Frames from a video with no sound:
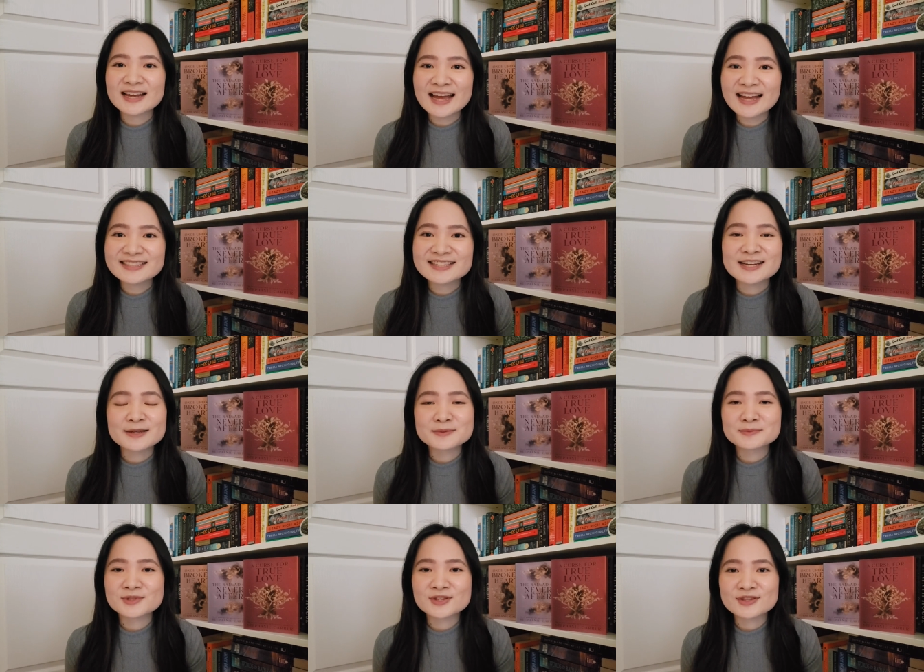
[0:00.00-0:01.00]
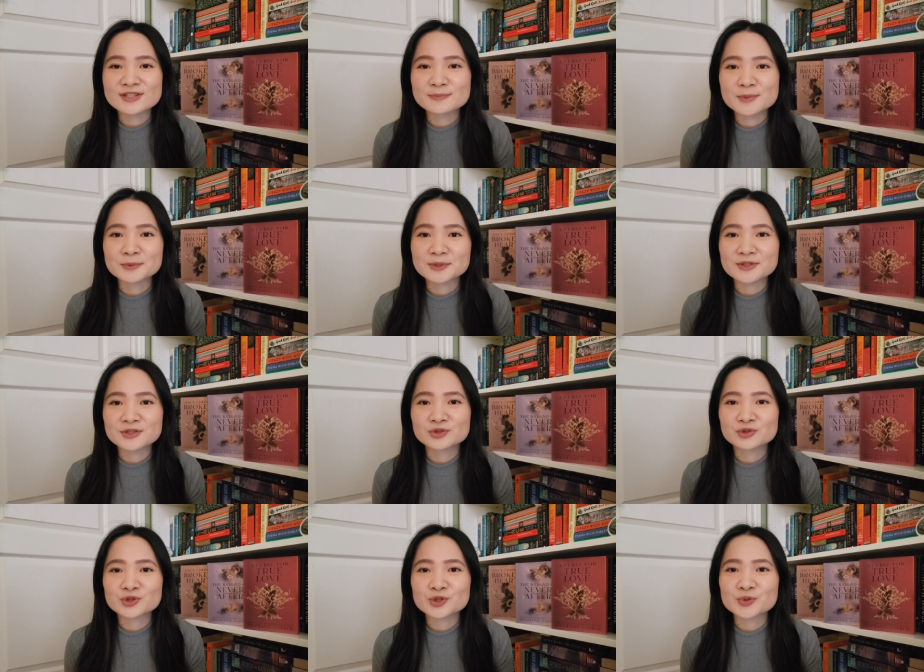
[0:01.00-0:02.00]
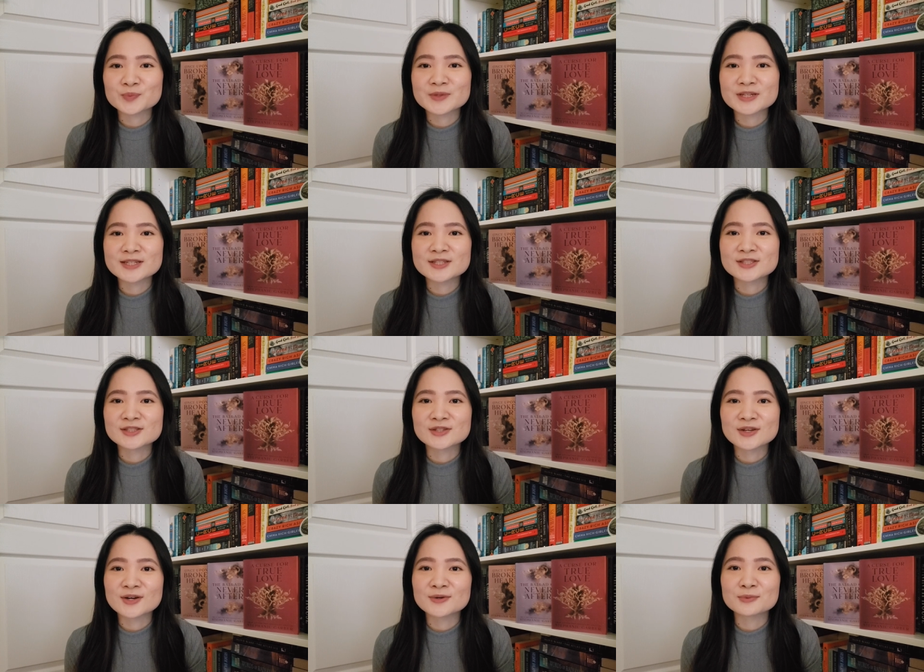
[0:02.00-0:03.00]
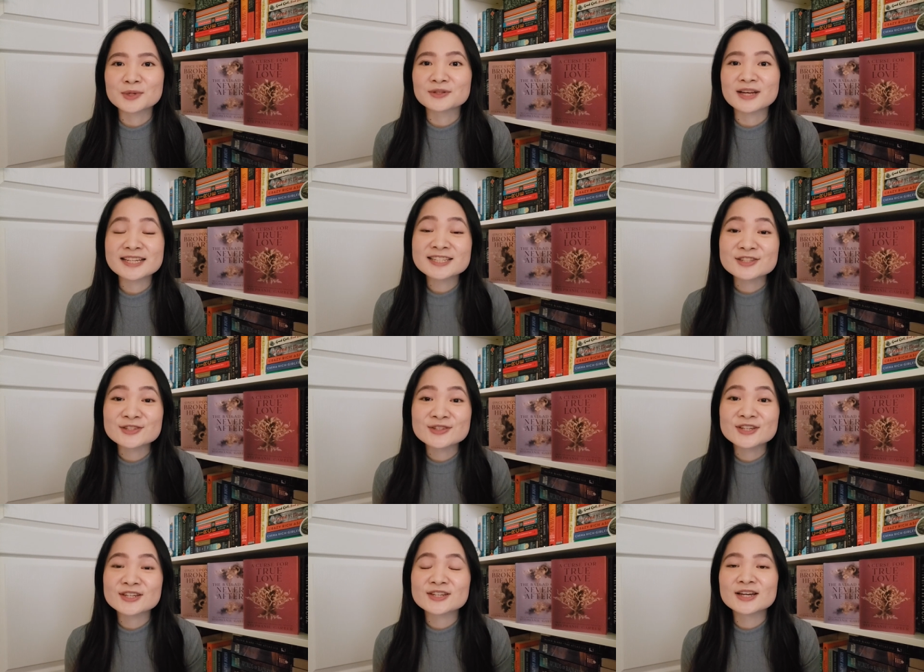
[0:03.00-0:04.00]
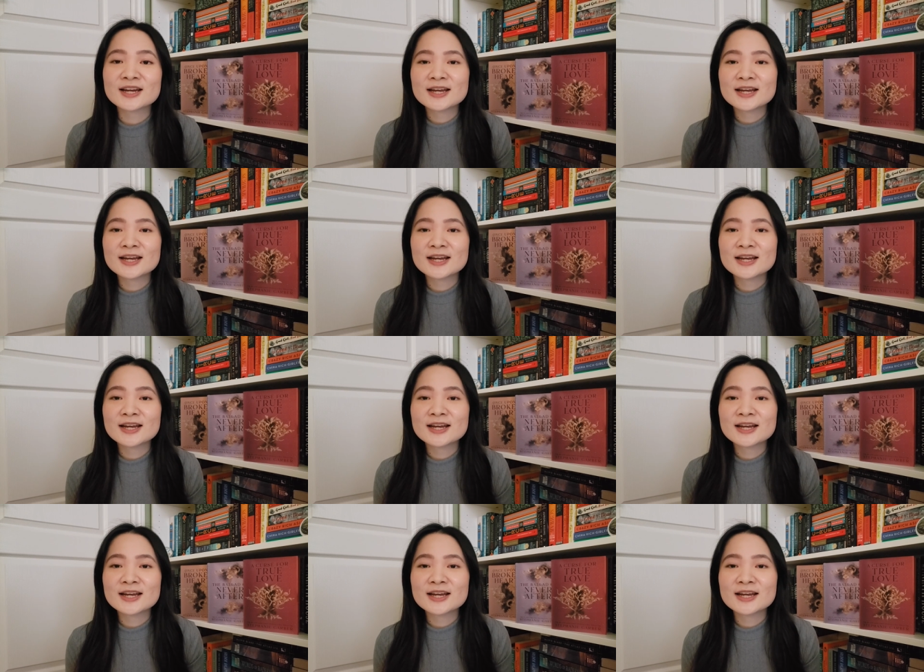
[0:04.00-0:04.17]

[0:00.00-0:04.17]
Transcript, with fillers: at times this memory loss trope is not well executed